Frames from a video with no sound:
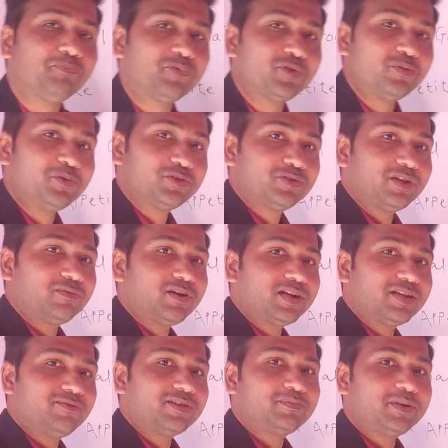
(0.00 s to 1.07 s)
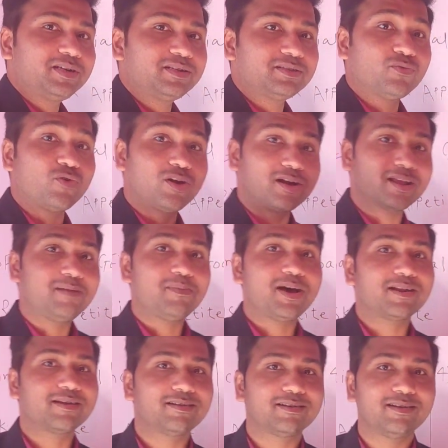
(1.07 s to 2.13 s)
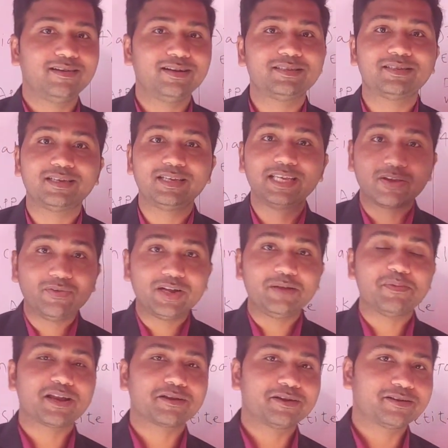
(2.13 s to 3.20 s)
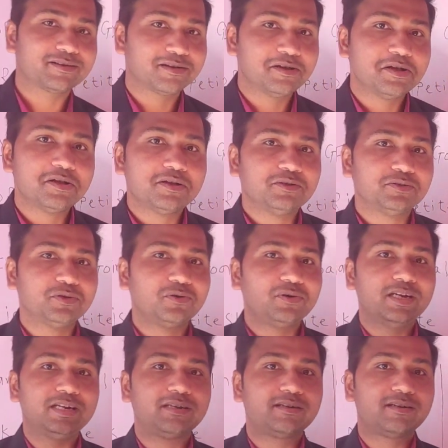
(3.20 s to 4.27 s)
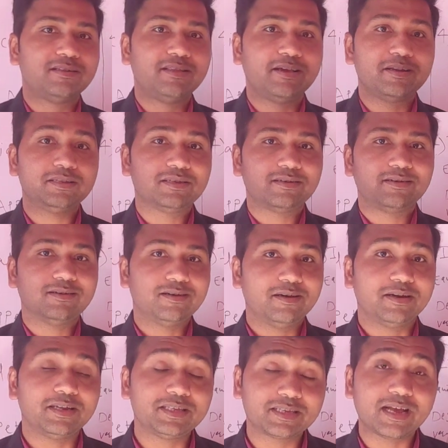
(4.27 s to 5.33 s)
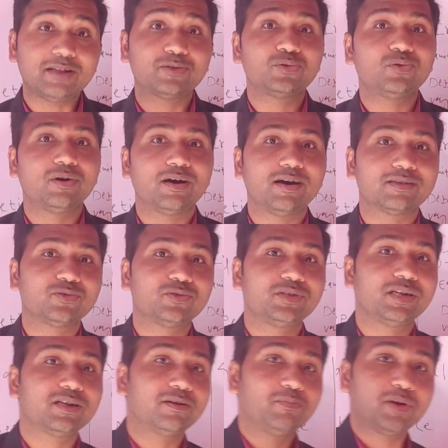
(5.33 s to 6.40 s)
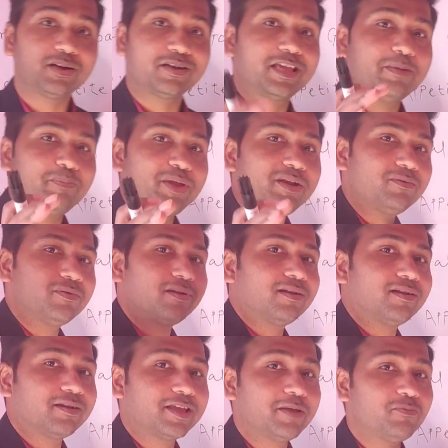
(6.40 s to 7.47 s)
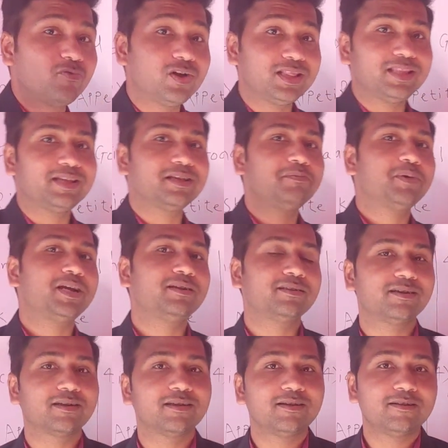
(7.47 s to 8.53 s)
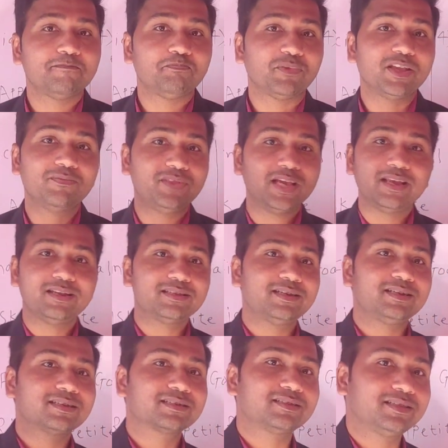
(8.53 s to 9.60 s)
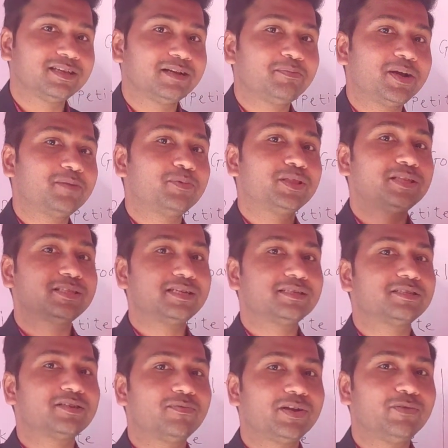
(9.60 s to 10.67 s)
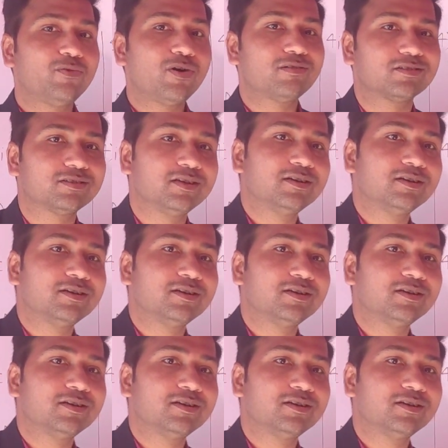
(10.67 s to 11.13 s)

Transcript: So mutual fund investment is volatile market. It's a equity market. So there is a risk also associated. But keep one thing in mind, that if there is a risk, there might be the chances of reward.